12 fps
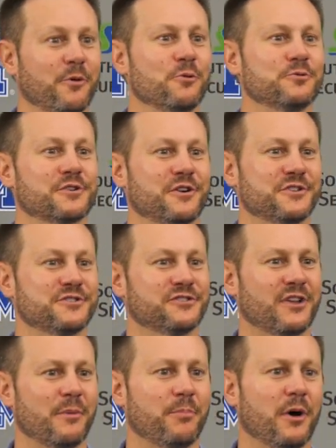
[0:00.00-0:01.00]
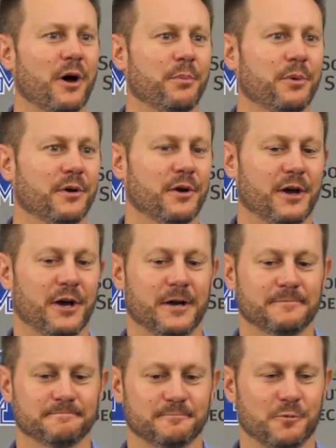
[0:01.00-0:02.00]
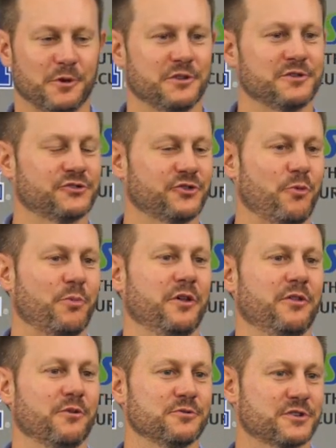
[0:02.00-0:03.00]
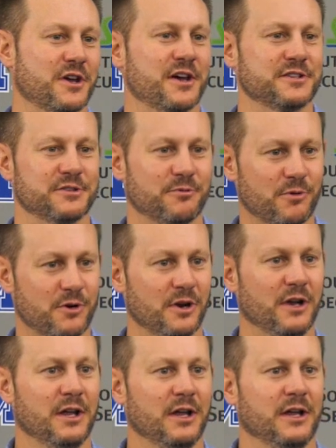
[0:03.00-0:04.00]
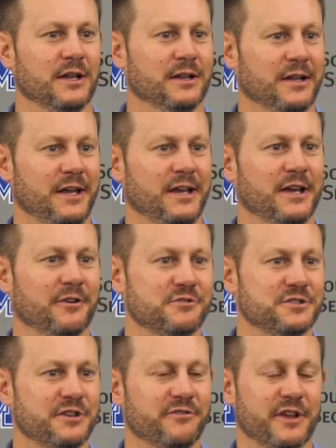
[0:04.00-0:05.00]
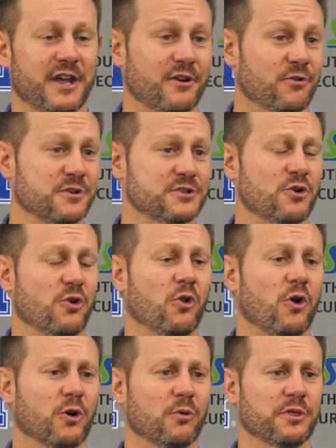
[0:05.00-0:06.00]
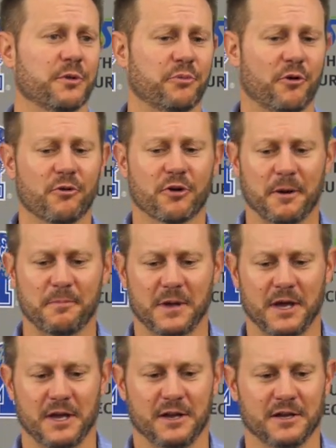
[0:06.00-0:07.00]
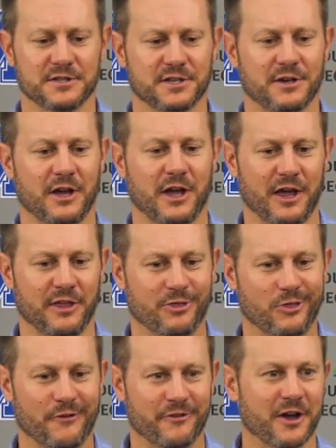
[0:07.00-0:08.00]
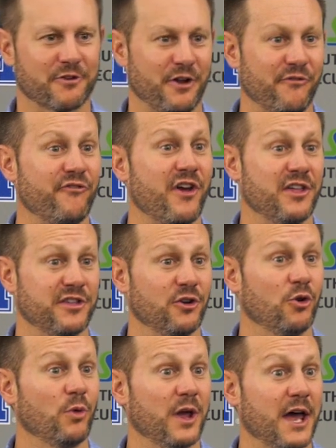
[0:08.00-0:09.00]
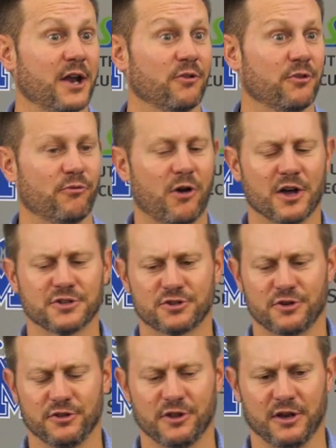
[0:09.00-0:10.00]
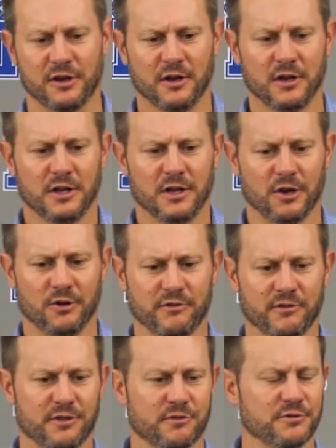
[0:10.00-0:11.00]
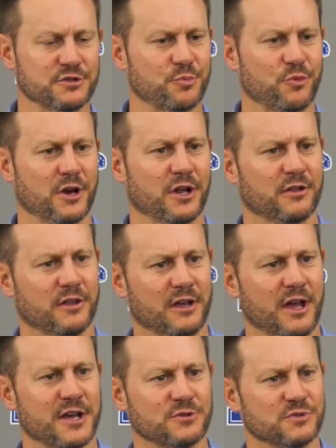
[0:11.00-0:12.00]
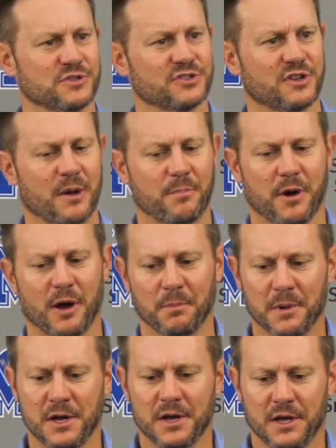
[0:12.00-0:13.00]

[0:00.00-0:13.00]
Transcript: Who's going to step up um, when so many of those guys that were leading and receiving categories are no longer with the program. And I said, I, I, have got great faith in who we had on the roster. And then, you know, even through spring, that guys would step up.